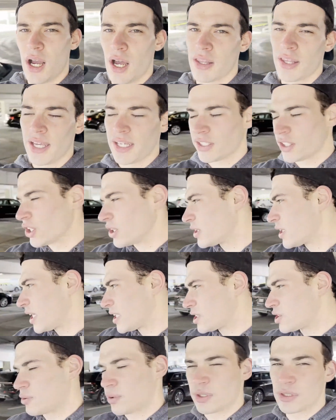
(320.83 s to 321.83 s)
They had good
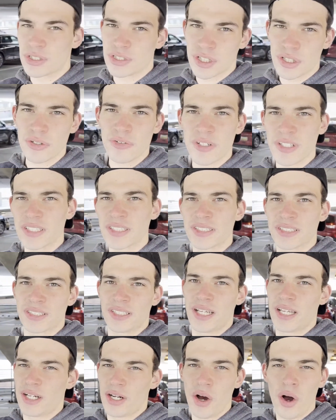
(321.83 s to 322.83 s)
customer service
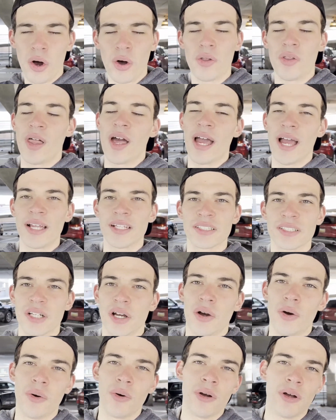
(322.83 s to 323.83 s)
and all that.
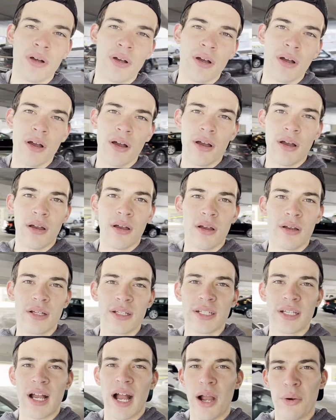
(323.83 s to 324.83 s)
So
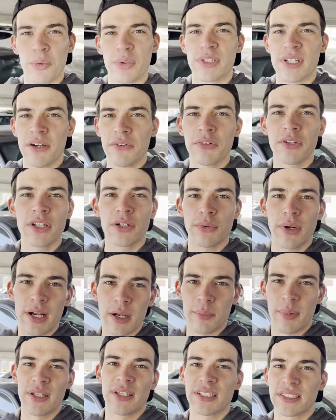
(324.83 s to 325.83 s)
I would definitely
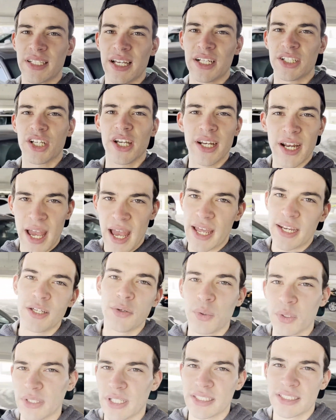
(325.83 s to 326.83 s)
recommend this catch can to
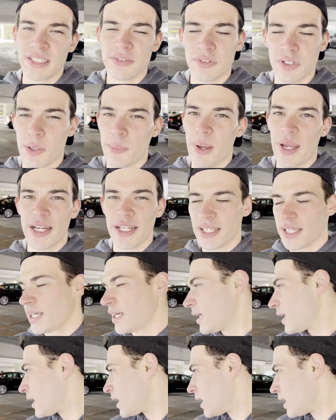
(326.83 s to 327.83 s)
anyone that's even debating
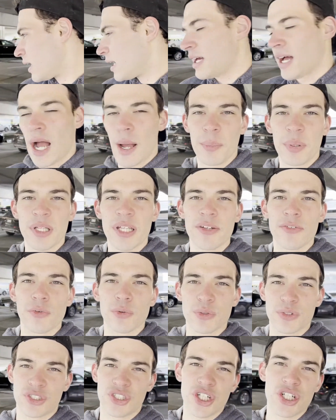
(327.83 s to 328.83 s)
it. I believe it
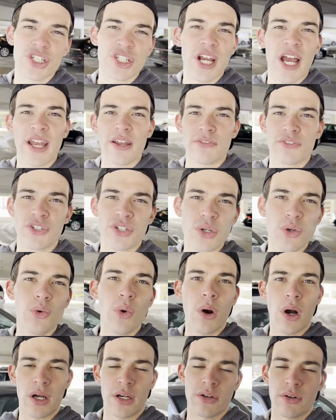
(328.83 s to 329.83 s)
was just shy of
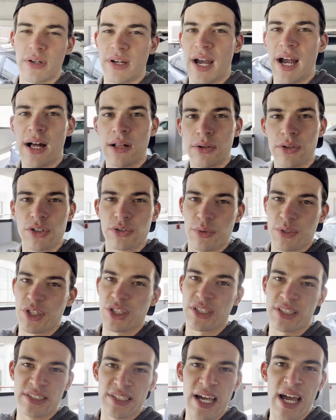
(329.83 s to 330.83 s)
$200, which
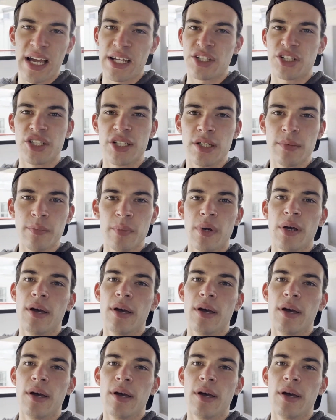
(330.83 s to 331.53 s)
is not cheap,